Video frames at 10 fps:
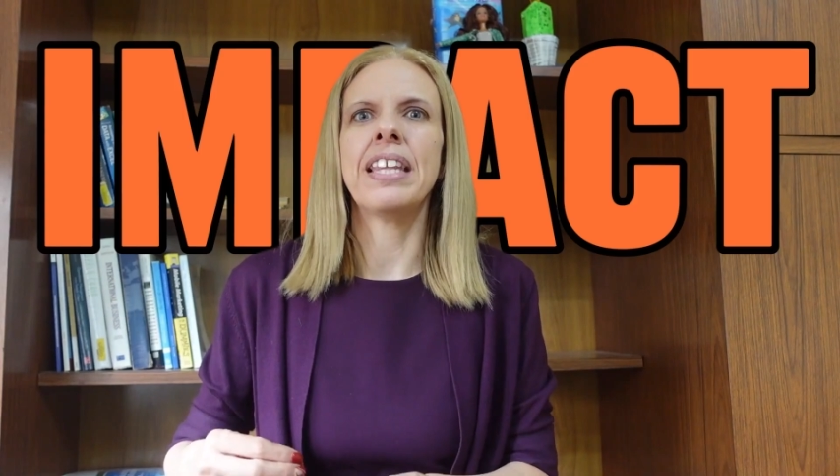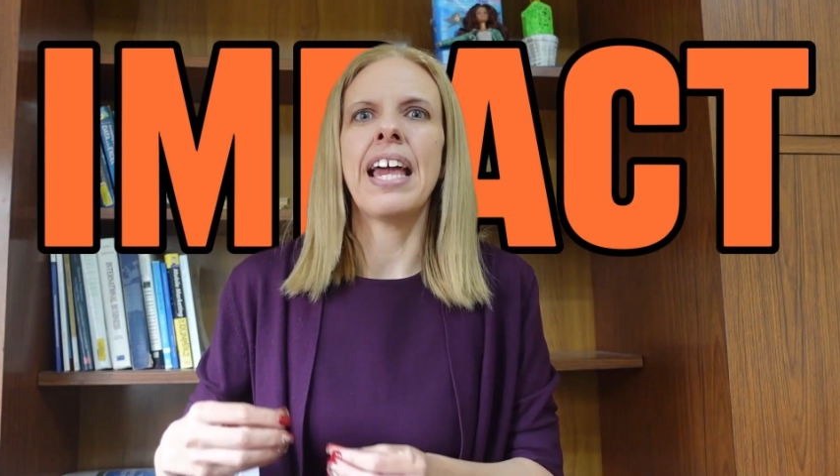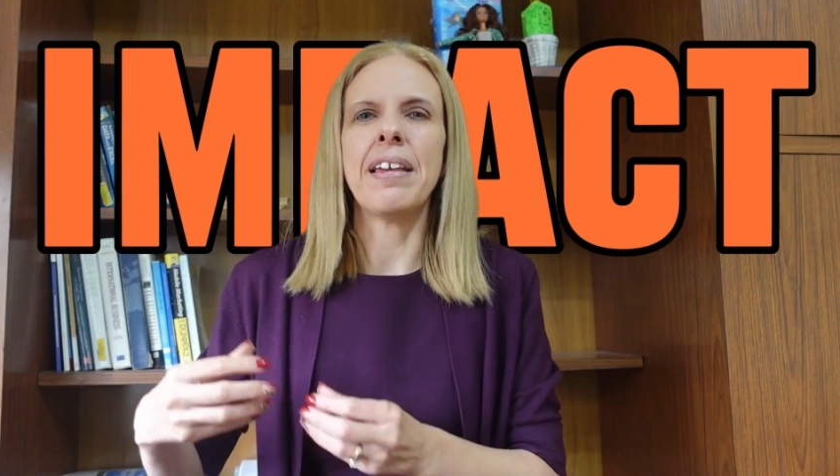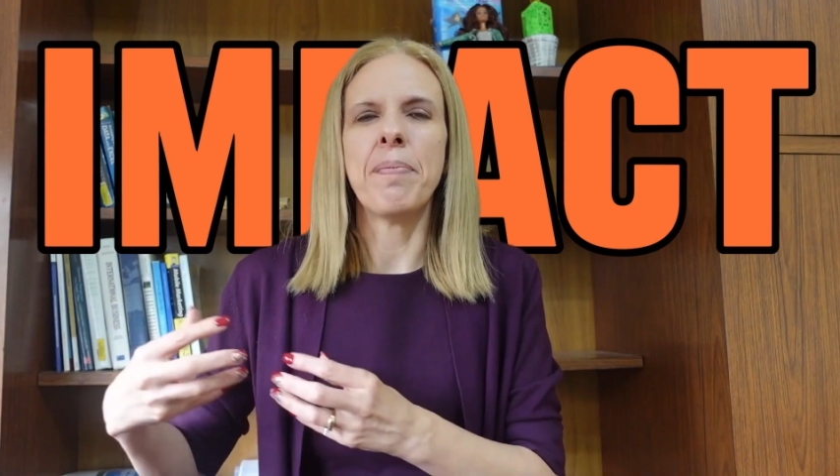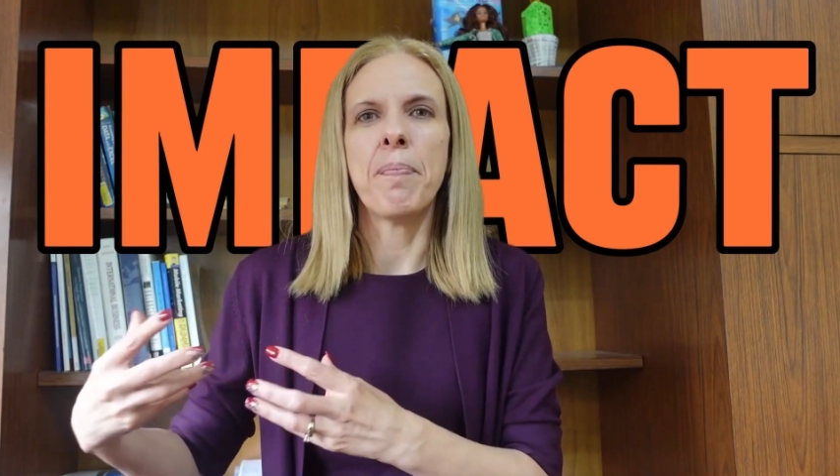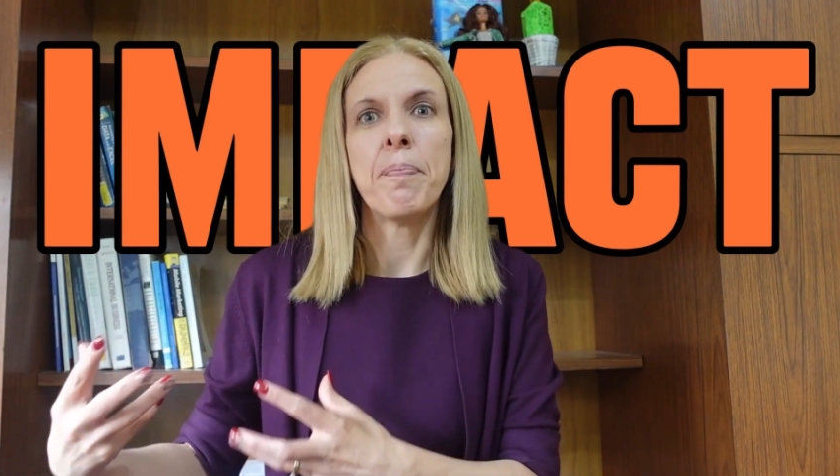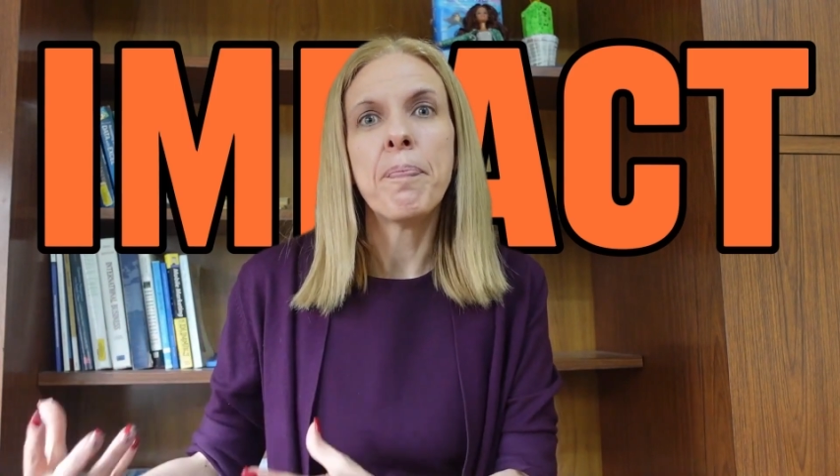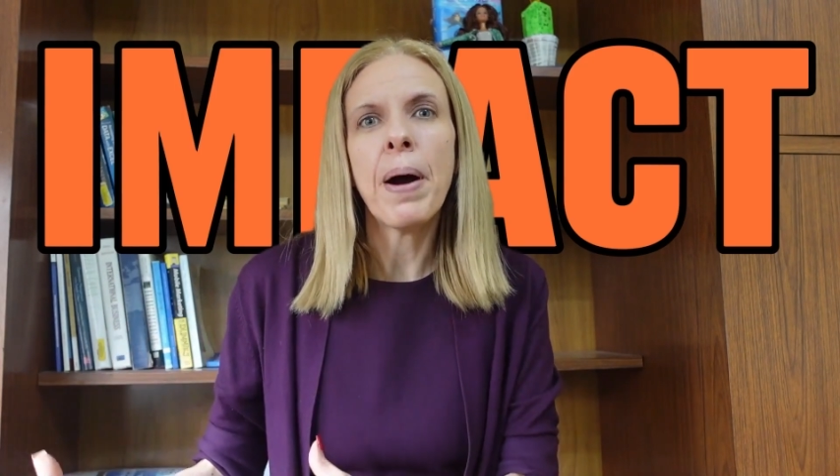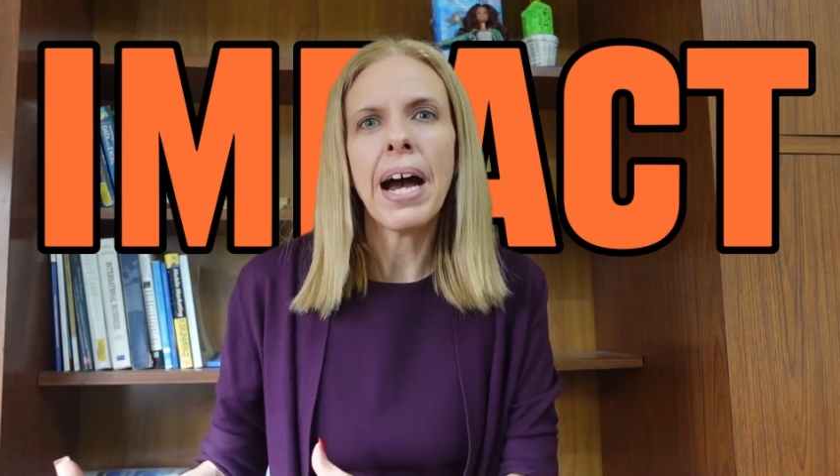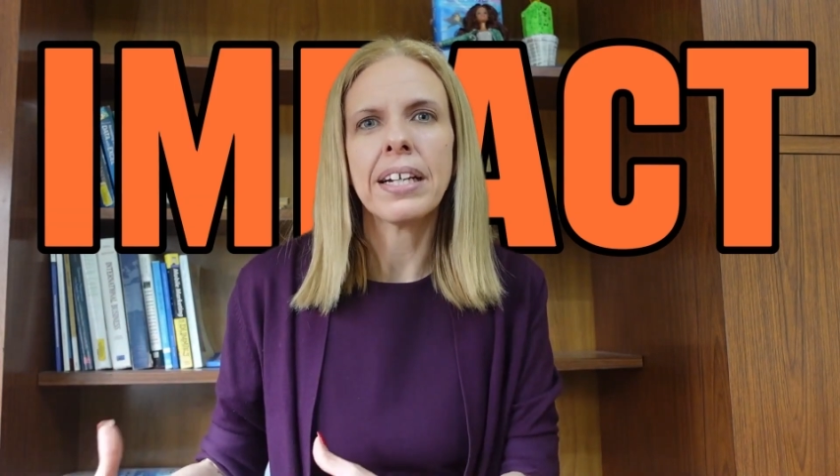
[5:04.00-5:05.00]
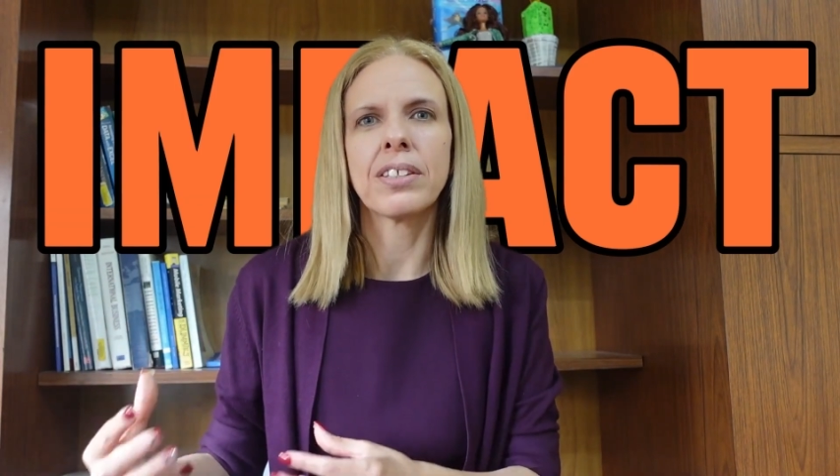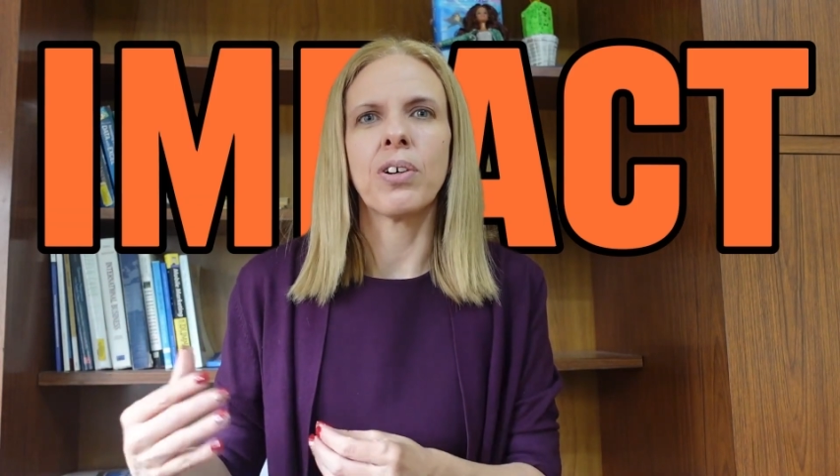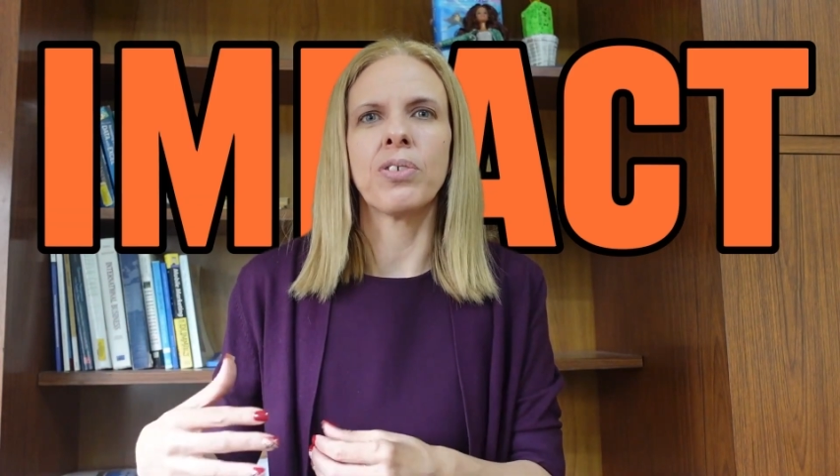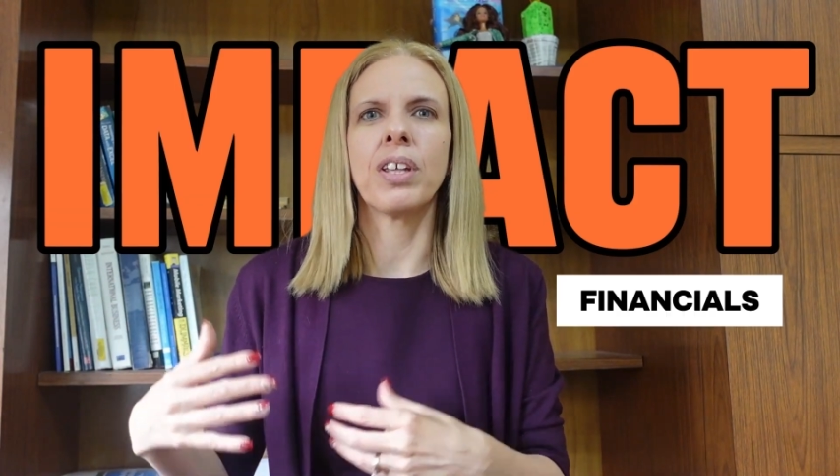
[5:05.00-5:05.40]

the impact on